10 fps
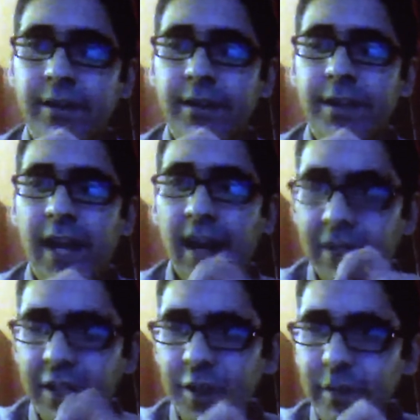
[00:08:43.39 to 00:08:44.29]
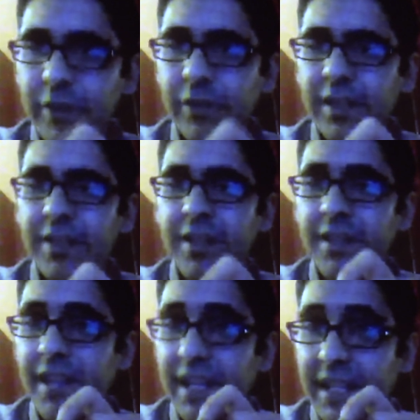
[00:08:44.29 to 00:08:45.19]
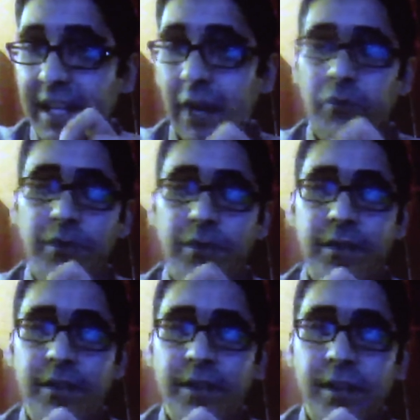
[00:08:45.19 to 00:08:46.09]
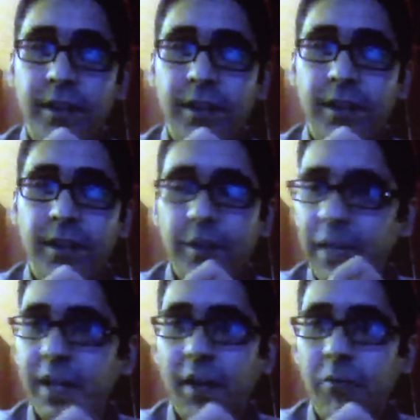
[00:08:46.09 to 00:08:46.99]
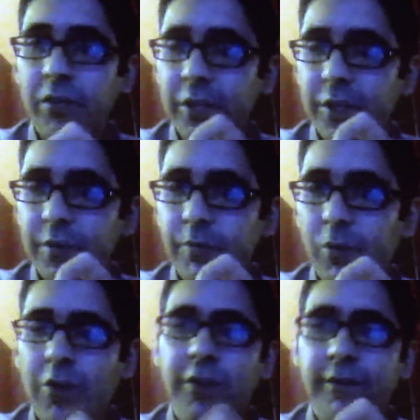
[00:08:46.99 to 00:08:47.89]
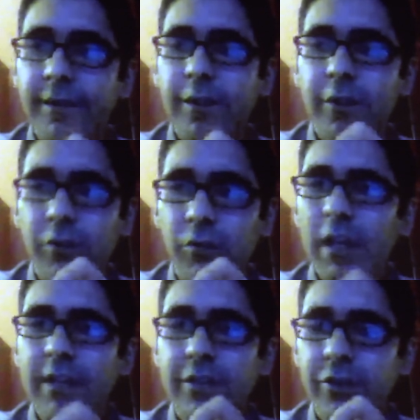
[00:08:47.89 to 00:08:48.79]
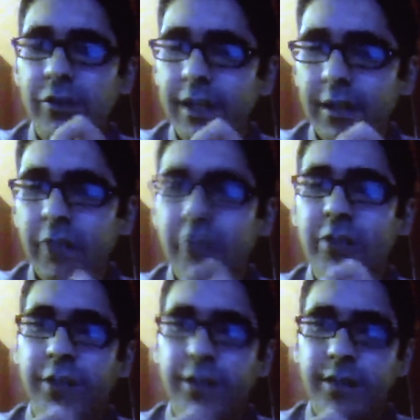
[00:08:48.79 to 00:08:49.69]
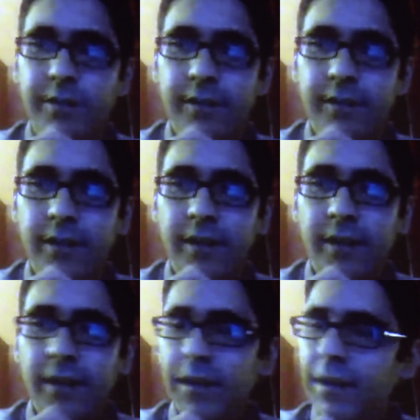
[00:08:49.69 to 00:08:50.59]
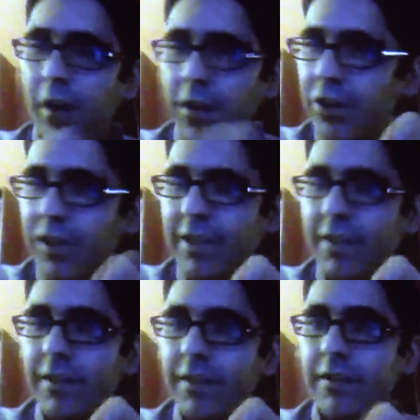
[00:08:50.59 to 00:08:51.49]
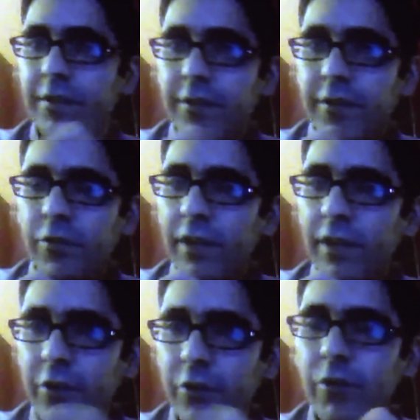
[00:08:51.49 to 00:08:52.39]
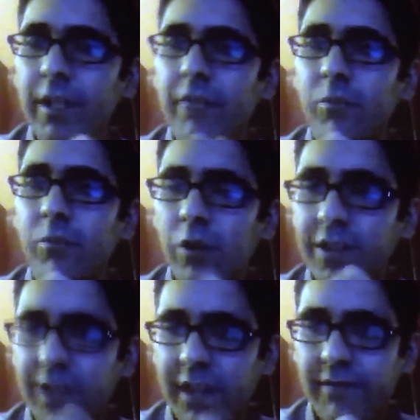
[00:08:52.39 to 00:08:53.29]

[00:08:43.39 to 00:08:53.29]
to have experiences that count, to become smarter, fitter, wiser, and closer, not just to accumulate more stuff.